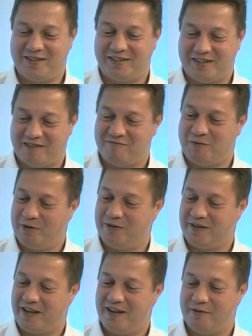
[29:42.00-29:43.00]
the general
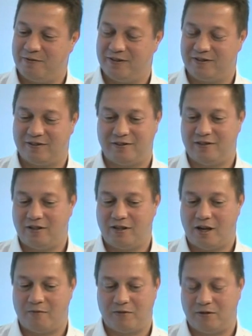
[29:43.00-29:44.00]
point here was,
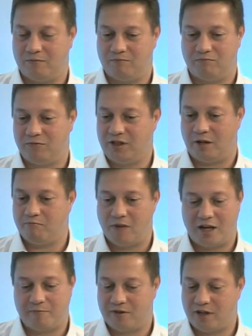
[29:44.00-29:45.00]

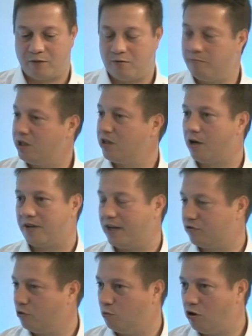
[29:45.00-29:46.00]
maybe they would be going
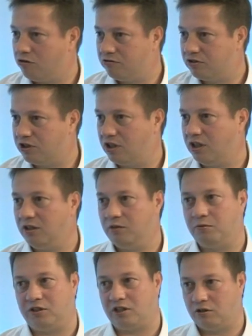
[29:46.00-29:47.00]
out of warranty.
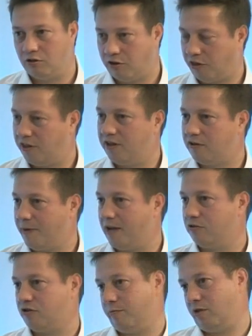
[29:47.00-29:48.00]
We didn't think
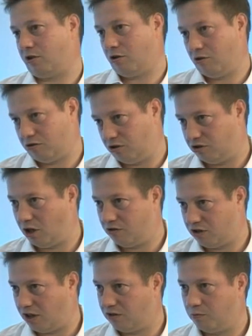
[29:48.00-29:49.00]
about some of the costs
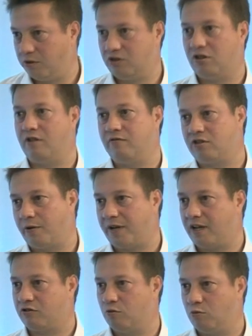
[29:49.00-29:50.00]
associated with servers going
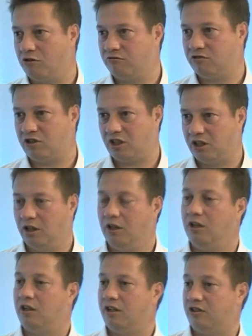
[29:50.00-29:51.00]
out of warranty,
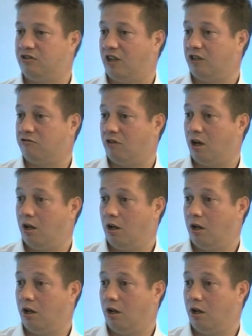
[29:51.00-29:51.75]
etc.